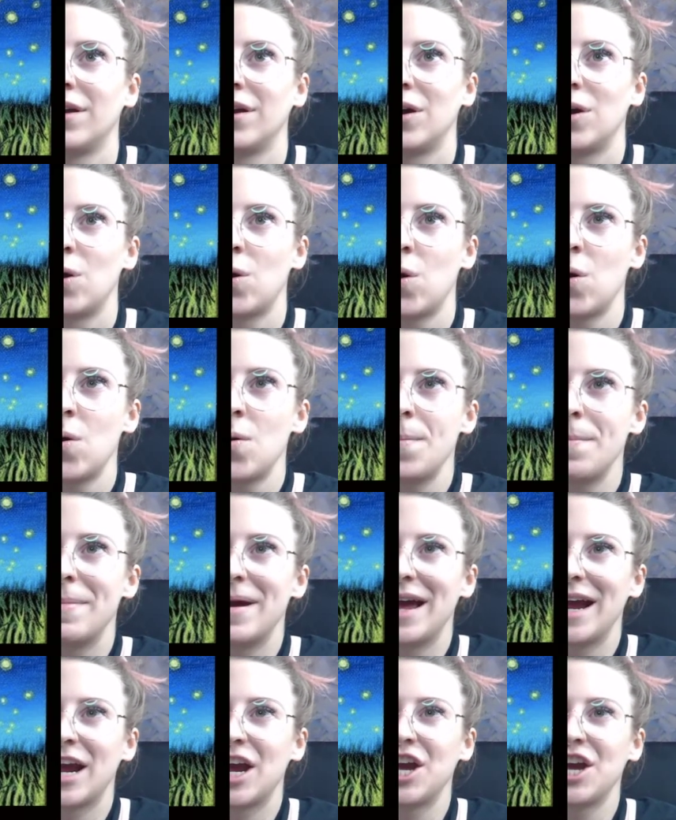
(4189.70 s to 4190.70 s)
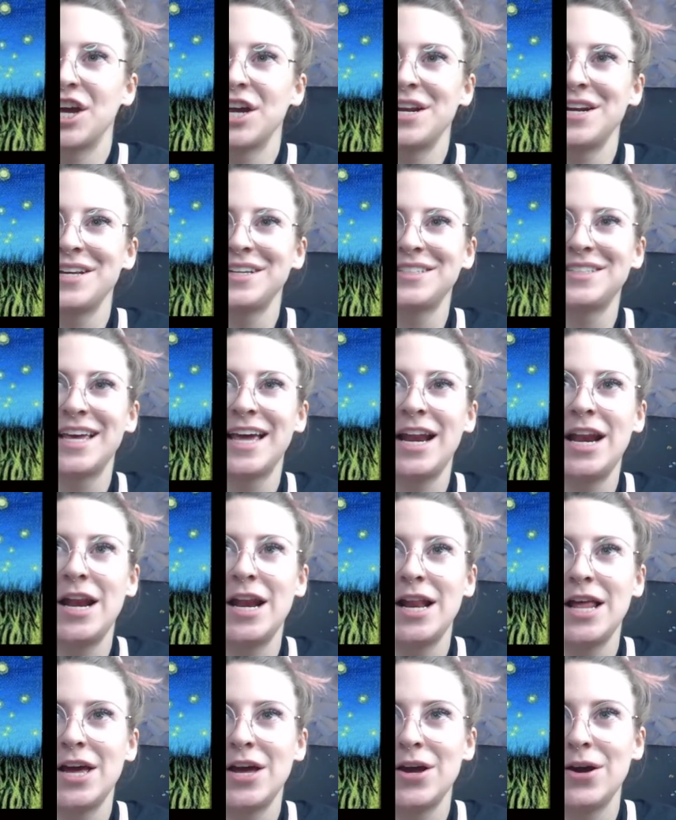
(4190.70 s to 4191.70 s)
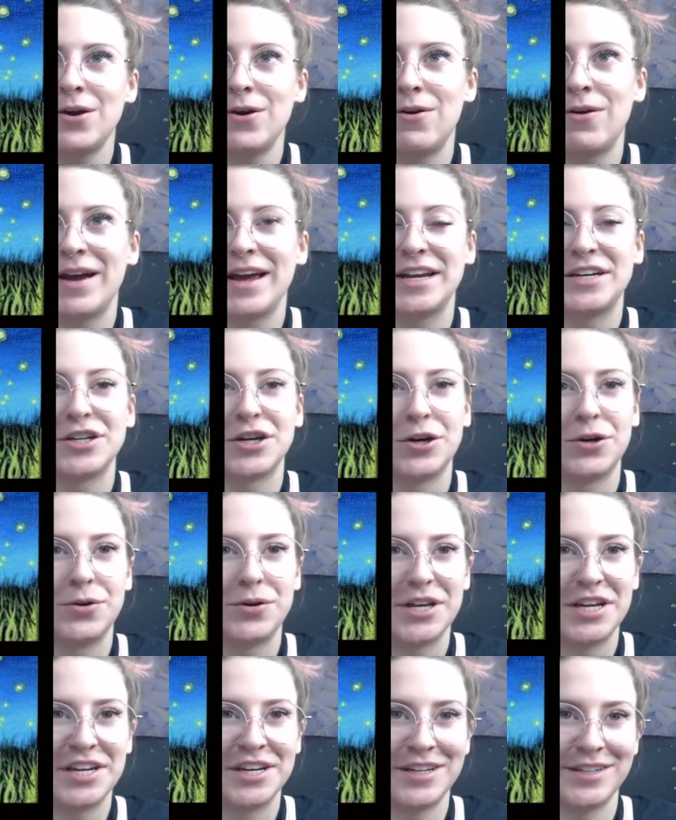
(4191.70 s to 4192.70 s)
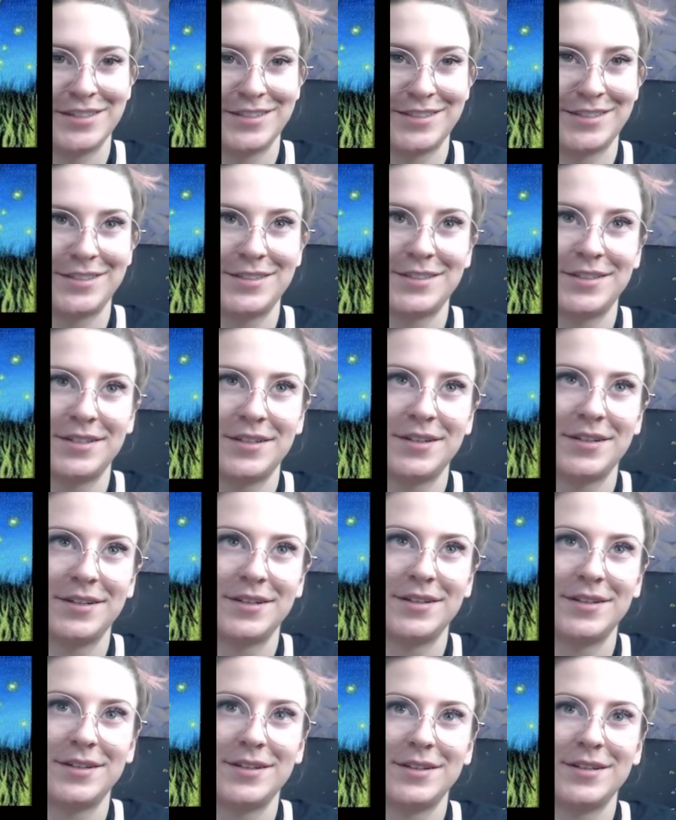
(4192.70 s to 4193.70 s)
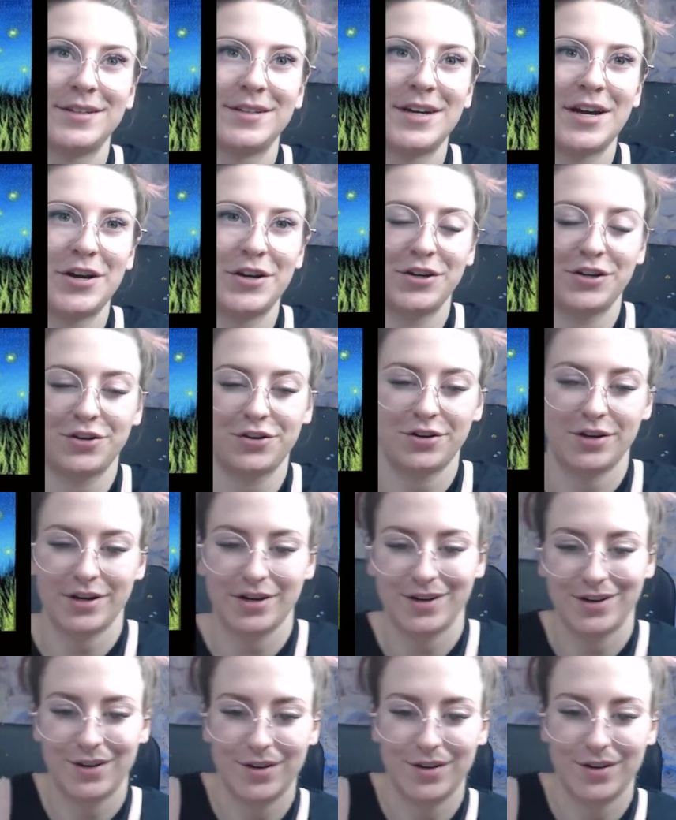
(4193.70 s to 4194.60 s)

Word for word: Oh my goodness, hello, Adonius. How are you doing?